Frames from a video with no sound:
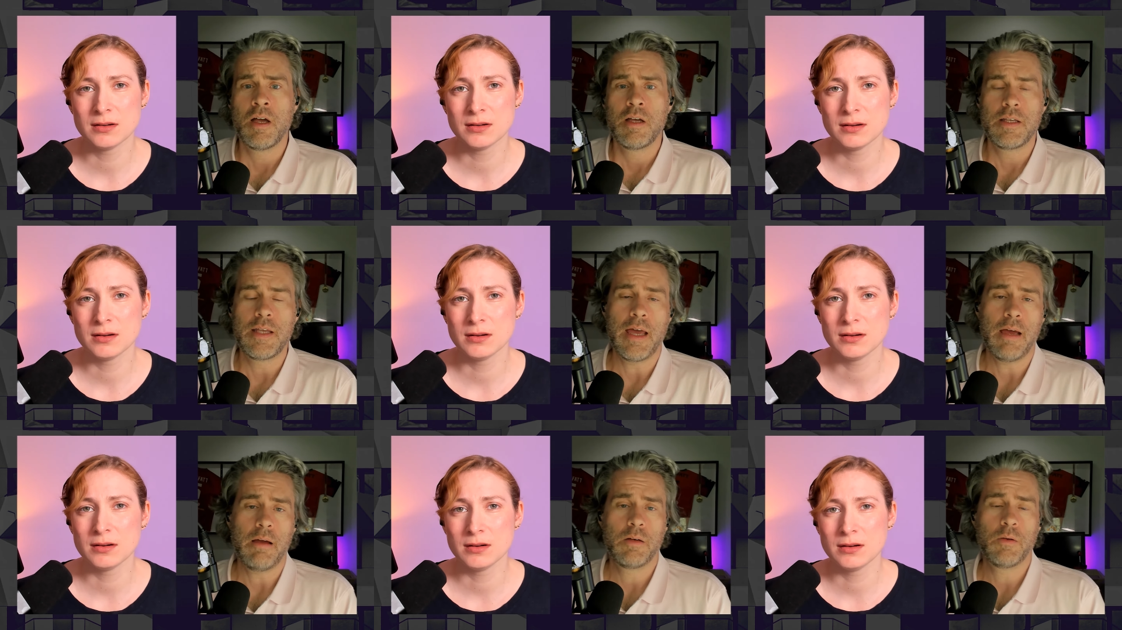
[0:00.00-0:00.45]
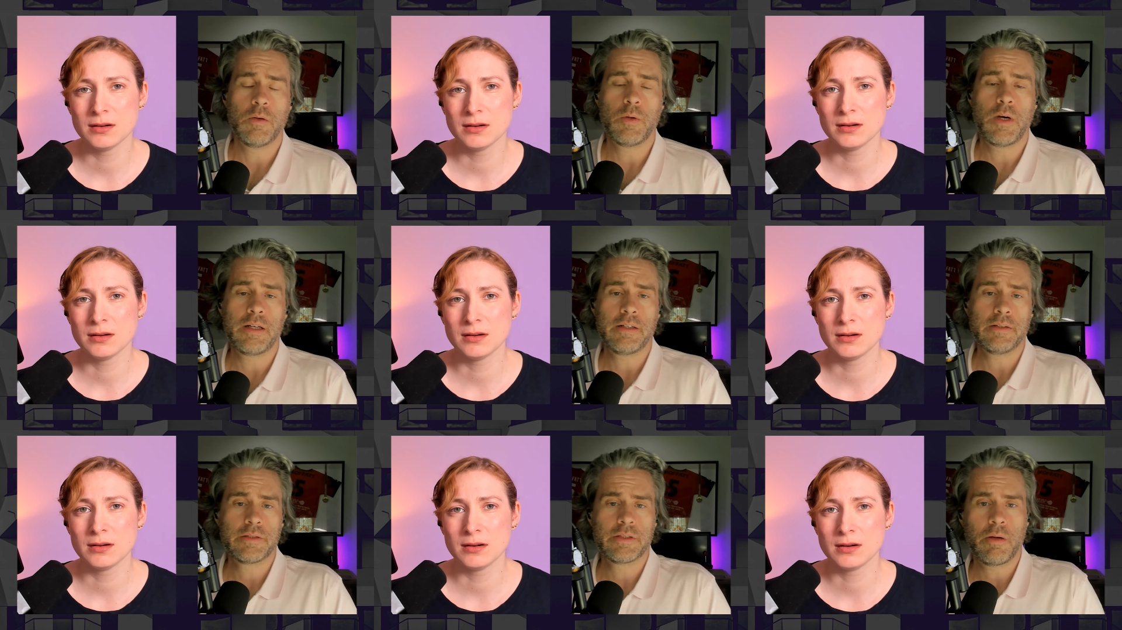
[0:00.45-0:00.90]
Speaker 1: Yeah,
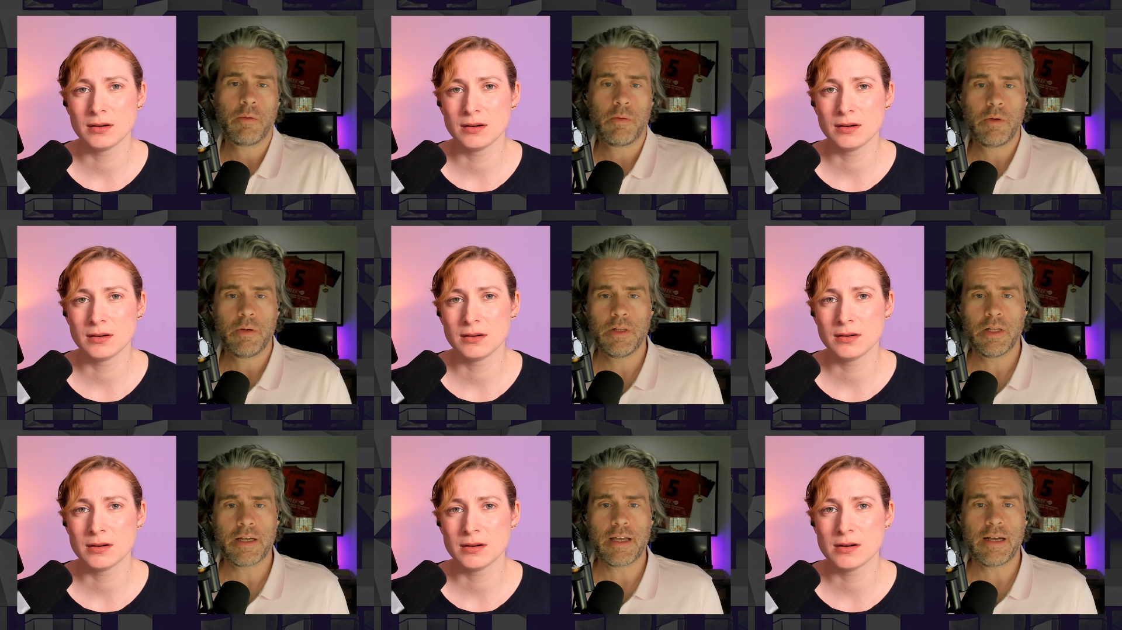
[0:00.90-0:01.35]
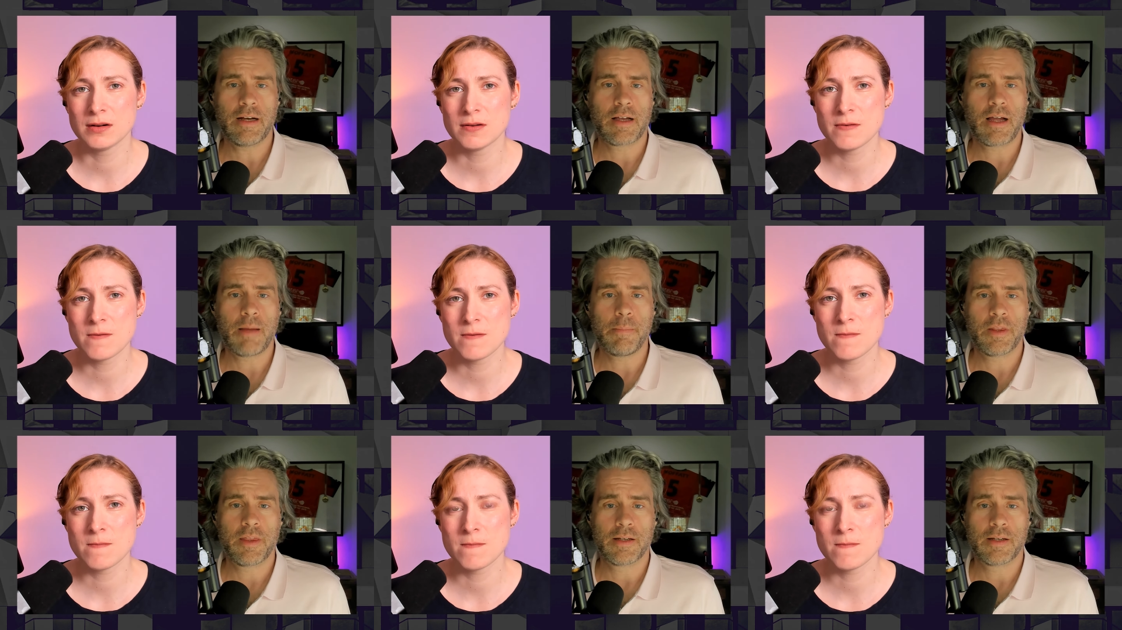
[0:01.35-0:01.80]
well, so look at a
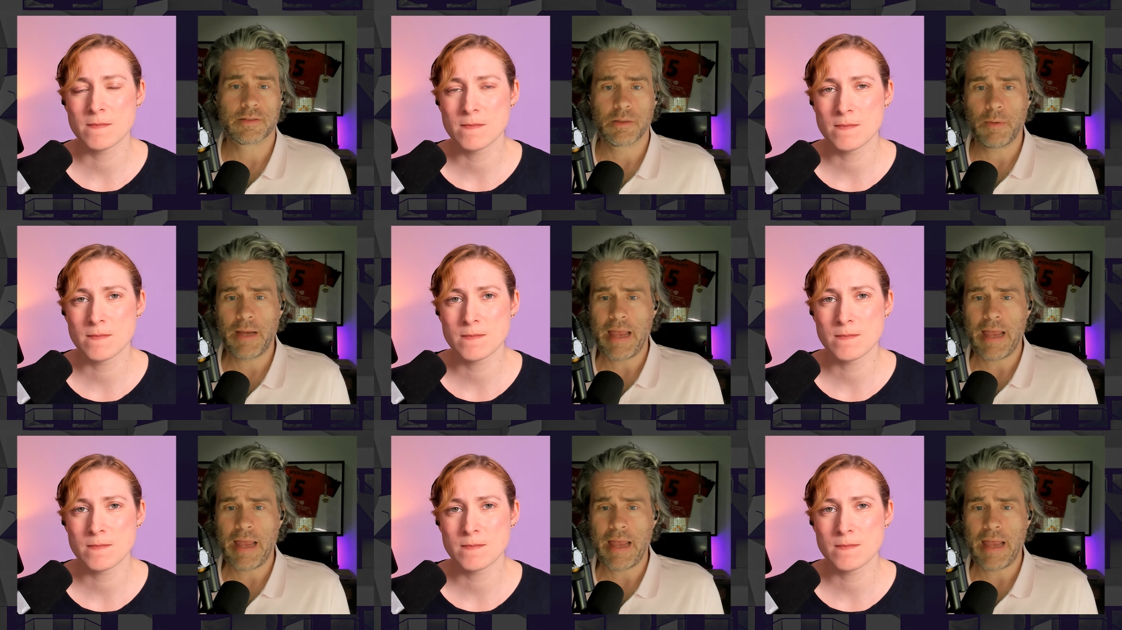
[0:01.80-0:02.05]
couple things.